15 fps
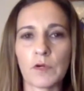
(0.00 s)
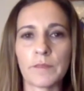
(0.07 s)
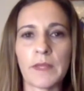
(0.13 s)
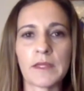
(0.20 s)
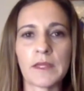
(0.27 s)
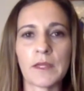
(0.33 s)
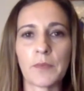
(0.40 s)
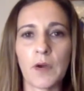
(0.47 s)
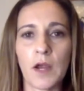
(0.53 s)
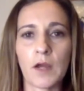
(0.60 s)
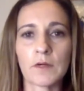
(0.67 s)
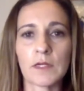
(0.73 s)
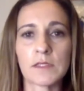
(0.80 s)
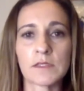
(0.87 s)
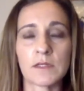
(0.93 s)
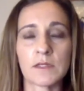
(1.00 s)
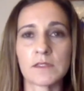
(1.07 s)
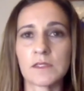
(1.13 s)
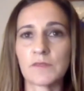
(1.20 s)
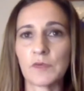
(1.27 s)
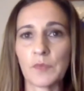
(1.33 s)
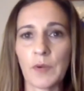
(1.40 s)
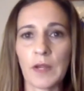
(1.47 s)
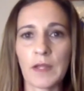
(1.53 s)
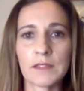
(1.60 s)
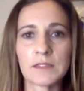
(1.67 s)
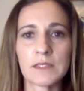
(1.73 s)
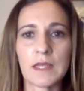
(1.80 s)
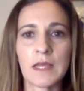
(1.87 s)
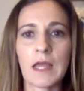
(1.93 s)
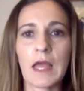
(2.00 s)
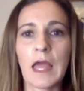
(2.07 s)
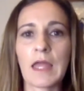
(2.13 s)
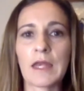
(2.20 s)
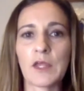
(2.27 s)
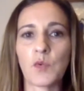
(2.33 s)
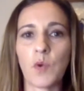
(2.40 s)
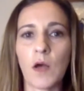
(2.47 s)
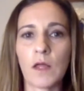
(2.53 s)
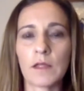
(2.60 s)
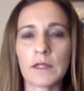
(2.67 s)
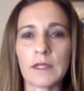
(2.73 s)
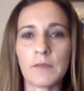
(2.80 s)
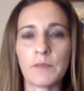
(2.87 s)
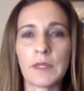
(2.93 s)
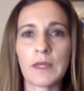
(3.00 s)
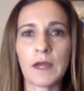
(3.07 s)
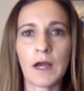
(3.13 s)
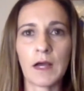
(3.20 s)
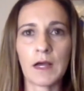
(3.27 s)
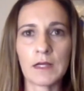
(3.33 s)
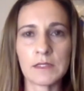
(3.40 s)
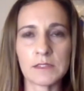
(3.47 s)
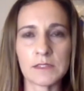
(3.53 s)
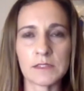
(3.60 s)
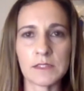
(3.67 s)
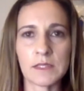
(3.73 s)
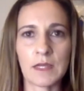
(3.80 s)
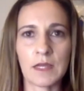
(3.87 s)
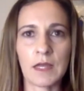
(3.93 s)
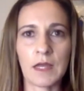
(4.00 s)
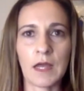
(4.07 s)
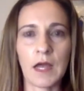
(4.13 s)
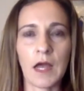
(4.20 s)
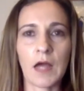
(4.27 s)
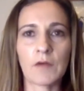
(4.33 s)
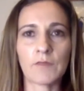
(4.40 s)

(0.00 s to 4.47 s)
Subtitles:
making progress on civil rights and equality because of